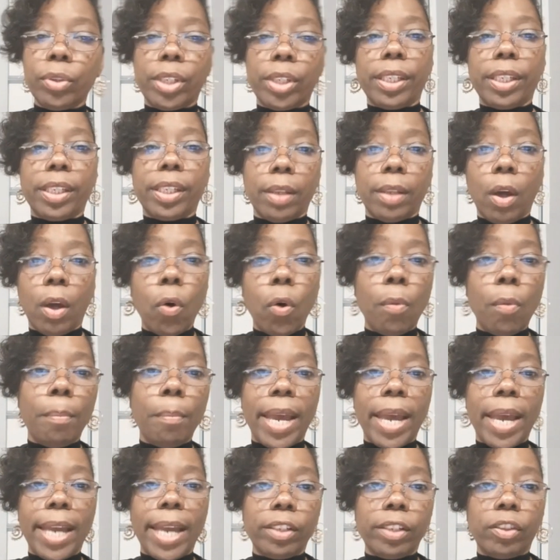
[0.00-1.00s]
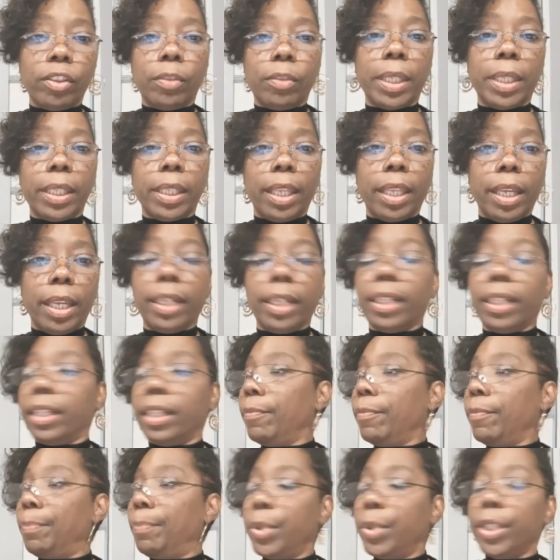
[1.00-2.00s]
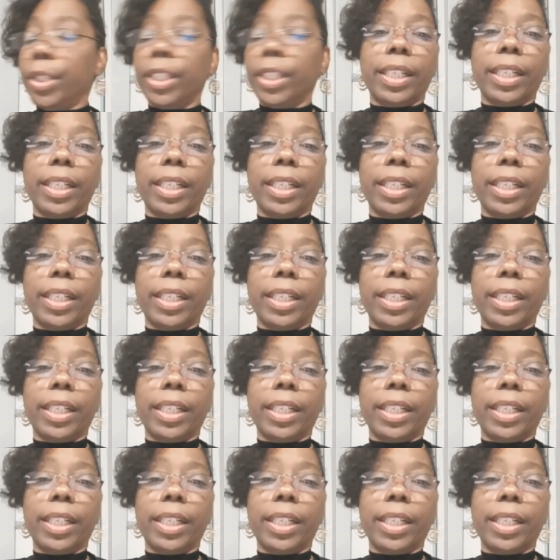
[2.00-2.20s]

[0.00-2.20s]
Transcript: this whole management thing and they put